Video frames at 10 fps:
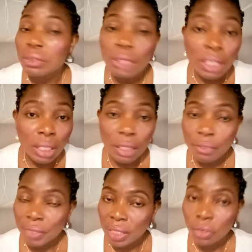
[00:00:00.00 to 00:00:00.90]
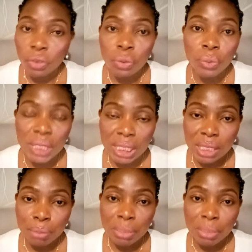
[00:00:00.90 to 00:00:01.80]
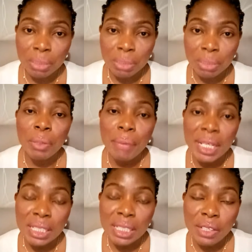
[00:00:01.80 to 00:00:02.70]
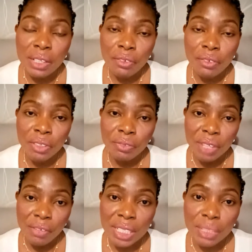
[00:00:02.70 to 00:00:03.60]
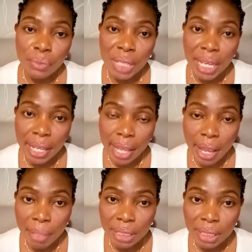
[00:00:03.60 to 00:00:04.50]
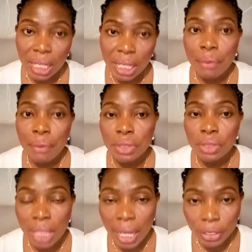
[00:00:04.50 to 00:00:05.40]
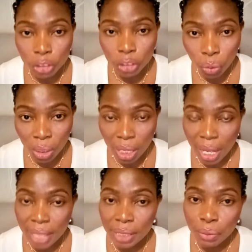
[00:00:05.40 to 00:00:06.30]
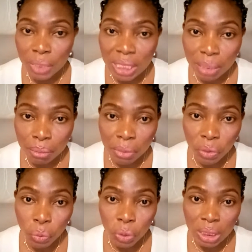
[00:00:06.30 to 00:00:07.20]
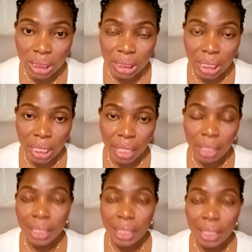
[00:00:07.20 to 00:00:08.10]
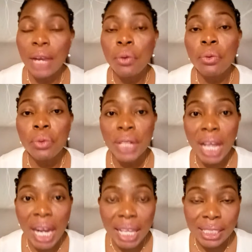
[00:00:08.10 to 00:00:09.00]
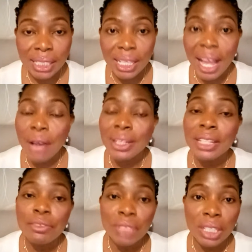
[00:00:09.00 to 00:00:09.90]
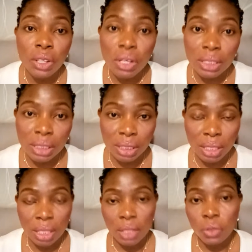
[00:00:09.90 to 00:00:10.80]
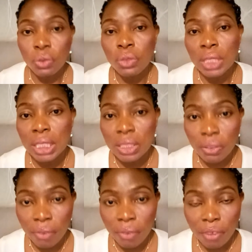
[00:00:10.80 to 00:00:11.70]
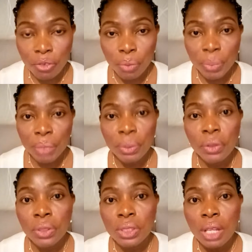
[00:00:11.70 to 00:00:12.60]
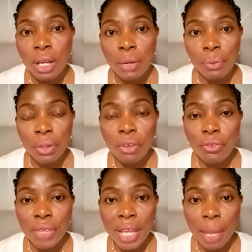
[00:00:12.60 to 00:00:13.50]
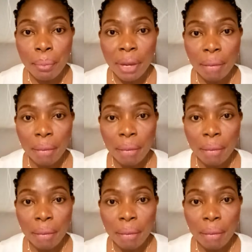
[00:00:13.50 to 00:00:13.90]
lot of them don't know wetin e be. Me myself, the very first day when I hear baton, I was like shocked. I say wetin be autist again. Then I can't go realize say I live with a cousin who really suffer from it, because we not fit help am.